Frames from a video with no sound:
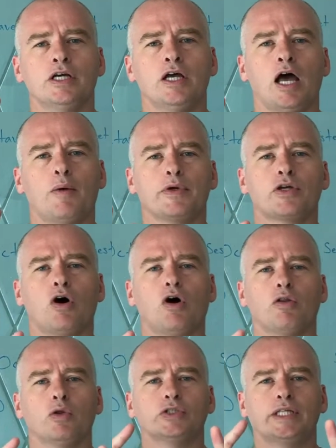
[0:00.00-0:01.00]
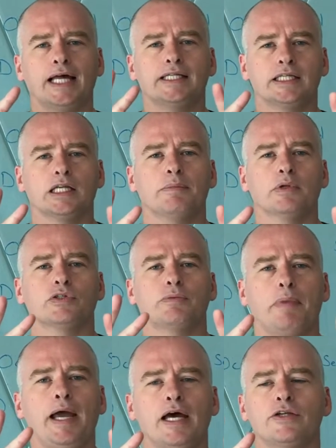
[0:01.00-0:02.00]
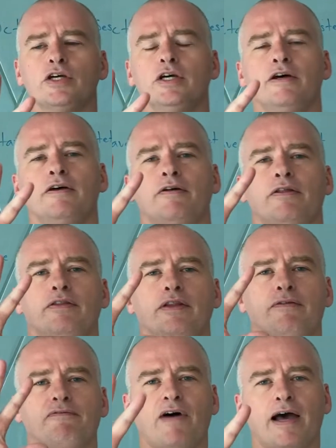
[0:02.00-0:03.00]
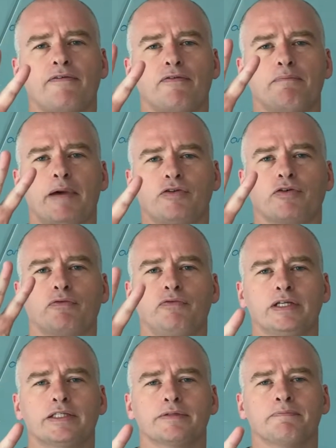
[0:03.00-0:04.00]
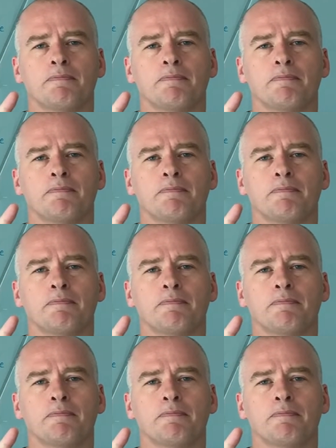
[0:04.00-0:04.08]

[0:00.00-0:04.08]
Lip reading: and we call those 10 syllables in pairs 5 metric feet.